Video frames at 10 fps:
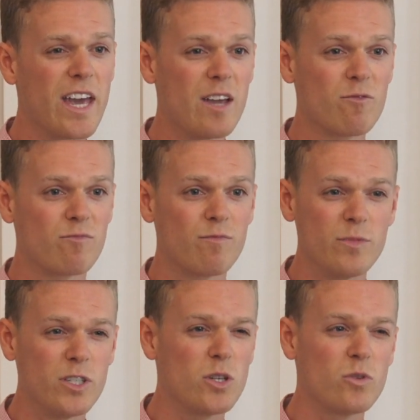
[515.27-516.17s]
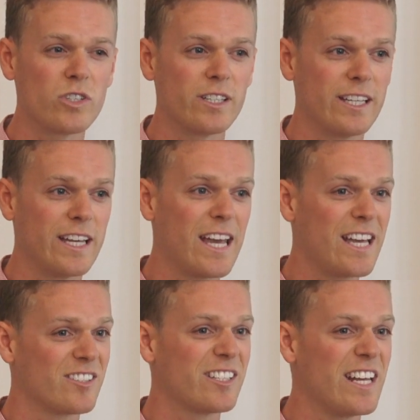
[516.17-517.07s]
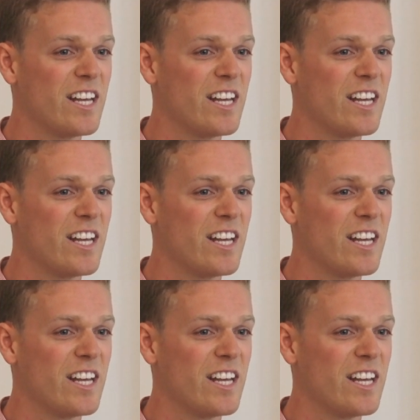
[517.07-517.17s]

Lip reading: it usually isn't